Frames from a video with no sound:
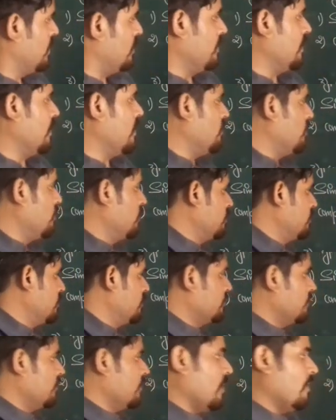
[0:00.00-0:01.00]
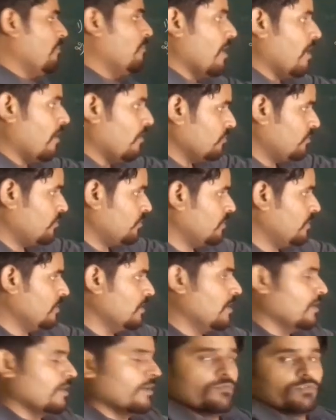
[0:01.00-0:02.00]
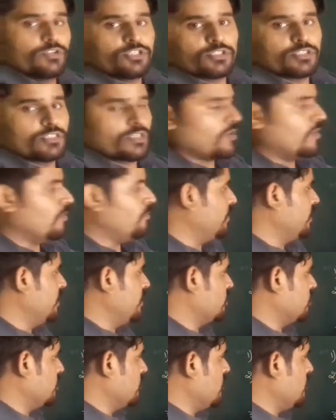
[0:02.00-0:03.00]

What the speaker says: Now, about, which is a combination